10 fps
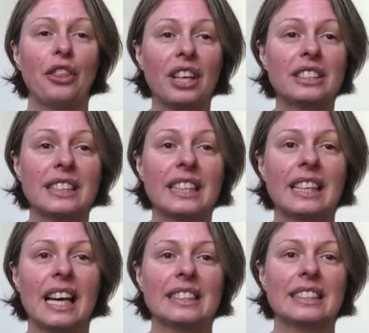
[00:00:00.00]
Thursday
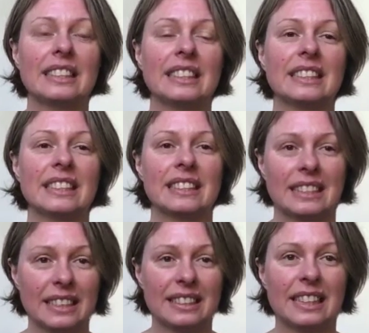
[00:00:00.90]
classes and
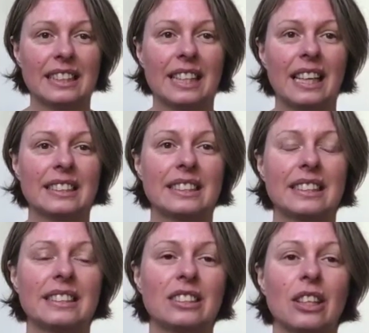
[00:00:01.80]
Saturday
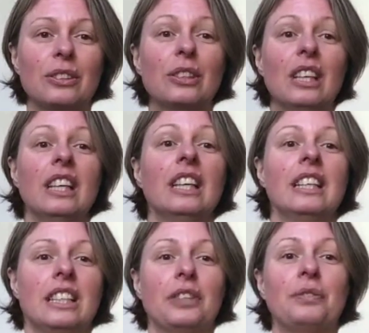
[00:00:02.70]
classes, so
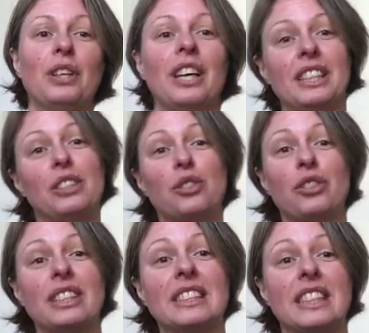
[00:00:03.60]
if you are
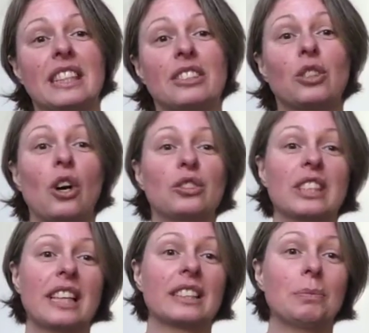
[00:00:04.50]
interested,
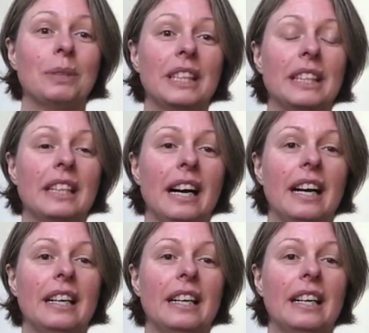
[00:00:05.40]
contact me.